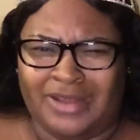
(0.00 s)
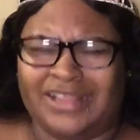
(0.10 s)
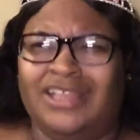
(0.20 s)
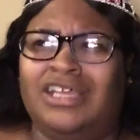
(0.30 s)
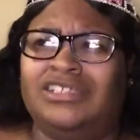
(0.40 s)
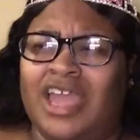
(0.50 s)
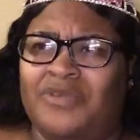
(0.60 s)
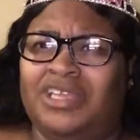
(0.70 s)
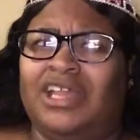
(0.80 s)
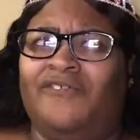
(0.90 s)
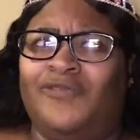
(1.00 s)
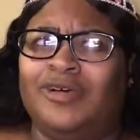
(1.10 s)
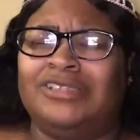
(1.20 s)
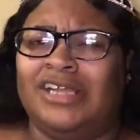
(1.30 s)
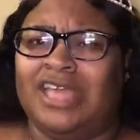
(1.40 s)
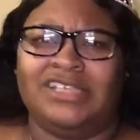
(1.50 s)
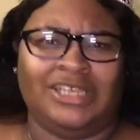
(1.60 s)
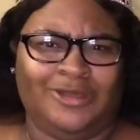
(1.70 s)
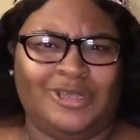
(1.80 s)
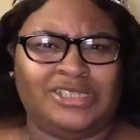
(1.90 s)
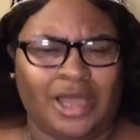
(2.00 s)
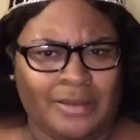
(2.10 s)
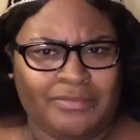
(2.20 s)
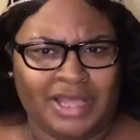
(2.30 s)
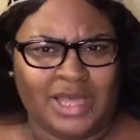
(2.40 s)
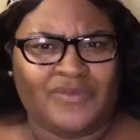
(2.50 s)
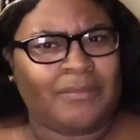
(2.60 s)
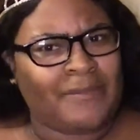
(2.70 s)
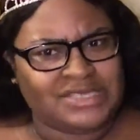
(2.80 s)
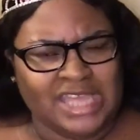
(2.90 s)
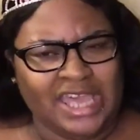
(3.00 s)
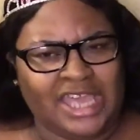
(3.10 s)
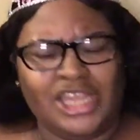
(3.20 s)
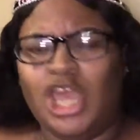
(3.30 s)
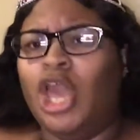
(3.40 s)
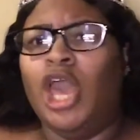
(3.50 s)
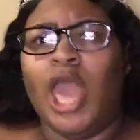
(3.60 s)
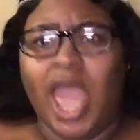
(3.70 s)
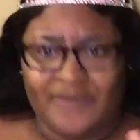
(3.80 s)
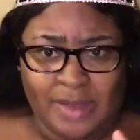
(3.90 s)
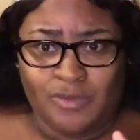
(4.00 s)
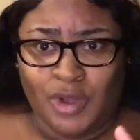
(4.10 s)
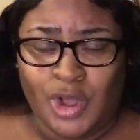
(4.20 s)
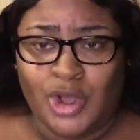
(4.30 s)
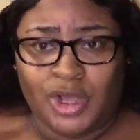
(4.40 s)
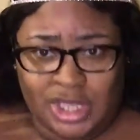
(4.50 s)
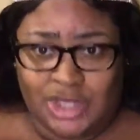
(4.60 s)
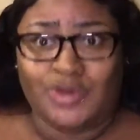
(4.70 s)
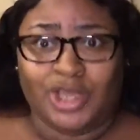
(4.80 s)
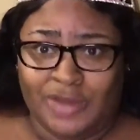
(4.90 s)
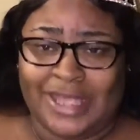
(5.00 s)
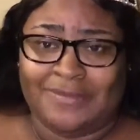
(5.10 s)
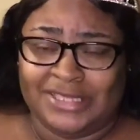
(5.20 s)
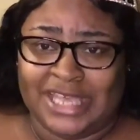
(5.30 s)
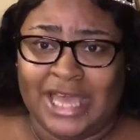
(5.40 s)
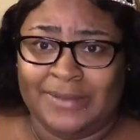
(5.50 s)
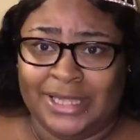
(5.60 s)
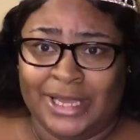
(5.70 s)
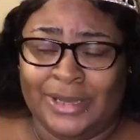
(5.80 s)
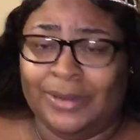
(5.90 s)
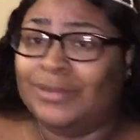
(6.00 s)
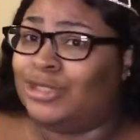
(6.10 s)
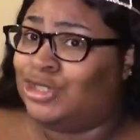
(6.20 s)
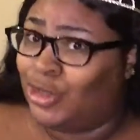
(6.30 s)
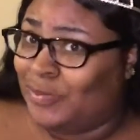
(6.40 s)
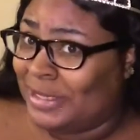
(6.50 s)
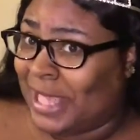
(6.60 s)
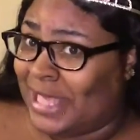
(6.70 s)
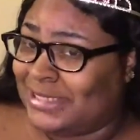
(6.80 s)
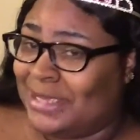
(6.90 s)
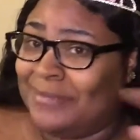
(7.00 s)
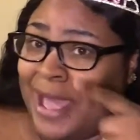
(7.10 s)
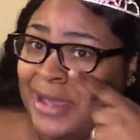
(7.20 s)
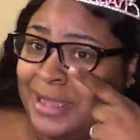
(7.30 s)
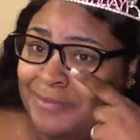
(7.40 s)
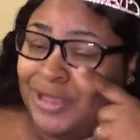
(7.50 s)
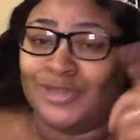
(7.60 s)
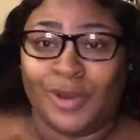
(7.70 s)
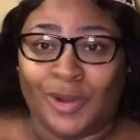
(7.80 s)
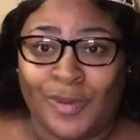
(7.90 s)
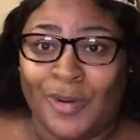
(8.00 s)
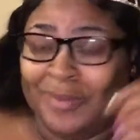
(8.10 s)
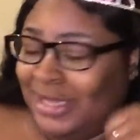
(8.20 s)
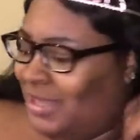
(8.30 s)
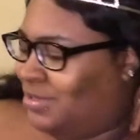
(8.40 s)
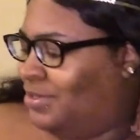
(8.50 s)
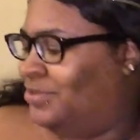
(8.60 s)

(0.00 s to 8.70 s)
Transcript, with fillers: I think that's everything that falls under Estee Lauder's umbrella, if I'm not mistaken. If I'm wrong, you can correct me down below. Don't be nasty about it, but don't quote me neither.